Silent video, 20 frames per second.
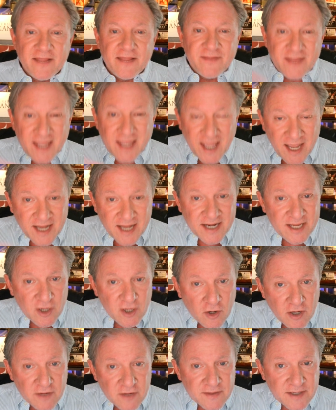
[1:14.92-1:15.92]
the
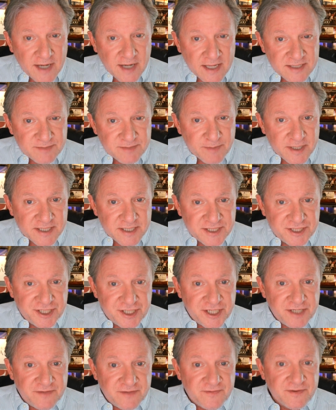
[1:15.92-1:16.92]
ADR that has been
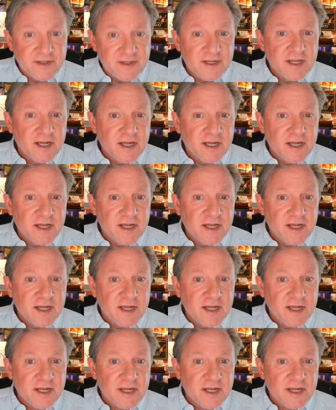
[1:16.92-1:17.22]
achieved,